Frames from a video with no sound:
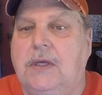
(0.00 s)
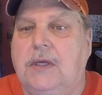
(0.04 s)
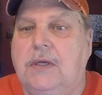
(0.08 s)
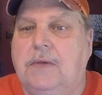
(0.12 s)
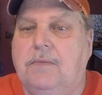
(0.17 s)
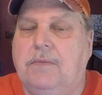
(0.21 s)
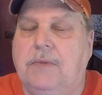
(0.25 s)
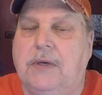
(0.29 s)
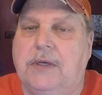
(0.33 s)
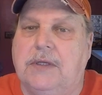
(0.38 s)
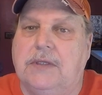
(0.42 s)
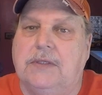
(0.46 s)

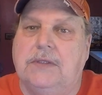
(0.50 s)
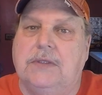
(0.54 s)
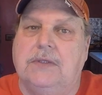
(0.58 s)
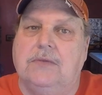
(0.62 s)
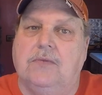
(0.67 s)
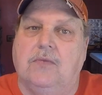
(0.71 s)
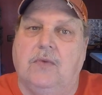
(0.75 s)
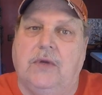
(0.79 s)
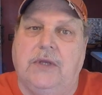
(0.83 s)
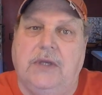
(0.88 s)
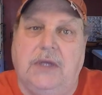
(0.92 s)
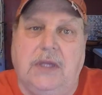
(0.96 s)
But
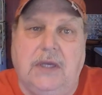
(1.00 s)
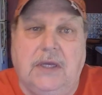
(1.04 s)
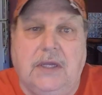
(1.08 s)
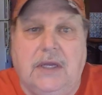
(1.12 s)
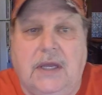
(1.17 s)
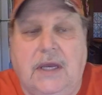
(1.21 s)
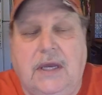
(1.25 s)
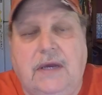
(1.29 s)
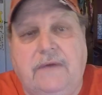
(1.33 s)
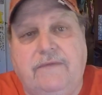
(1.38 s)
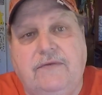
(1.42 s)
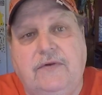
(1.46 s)
we did
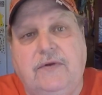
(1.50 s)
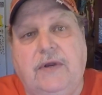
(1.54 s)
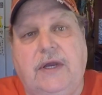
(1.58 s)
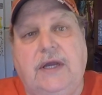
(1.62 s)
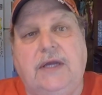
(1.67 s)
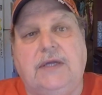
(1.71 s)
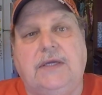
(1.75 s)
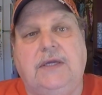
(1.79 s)
have a dry